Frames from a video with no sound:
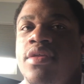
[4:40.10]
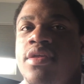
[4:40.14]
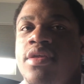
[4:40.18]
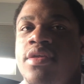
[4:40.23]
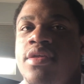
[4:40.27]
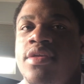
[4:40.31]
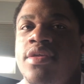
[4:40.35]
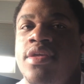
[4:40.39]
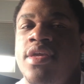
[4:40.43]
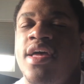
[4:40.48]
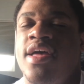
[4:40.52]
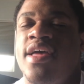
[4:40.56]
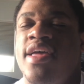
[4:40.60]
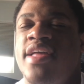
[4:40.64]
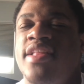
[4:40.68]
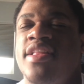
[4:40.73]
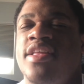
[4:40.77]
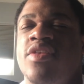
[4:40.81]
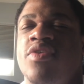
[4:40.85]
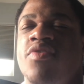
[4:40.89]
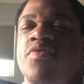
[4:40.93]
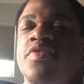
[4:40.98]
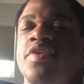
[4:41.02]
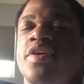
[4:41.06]
hit the
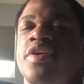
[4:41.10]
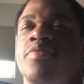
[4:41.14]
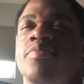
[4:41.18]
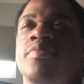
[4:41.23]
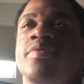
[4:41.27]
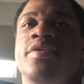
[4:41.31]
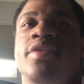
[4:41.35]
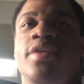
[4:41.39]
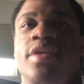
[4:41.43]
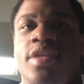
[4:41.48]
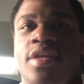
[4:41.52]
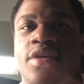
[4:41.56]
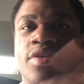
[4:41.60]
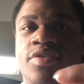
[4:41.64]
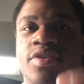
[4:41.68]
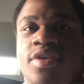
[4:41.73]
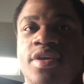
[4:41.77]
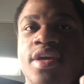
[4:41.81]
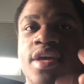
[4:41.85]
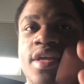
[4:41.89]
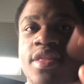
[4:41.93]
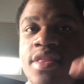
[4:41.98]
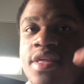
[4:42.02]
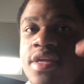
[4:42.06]
notification button, and I'll see you
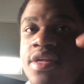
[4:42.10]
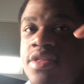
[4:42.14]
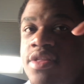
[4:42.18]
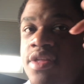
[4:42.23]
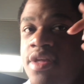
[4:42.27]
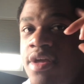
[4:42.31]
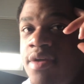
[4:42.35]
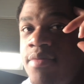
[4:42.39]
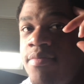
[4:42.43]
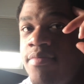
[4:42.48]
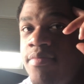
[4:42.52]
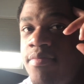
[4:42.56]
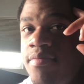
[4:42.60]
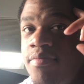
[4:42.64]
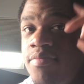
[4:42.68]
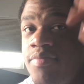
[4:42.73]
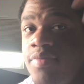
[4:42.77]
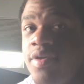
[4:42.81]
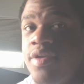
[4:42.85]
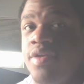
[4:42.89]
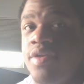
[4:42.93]
guys next time. Peace.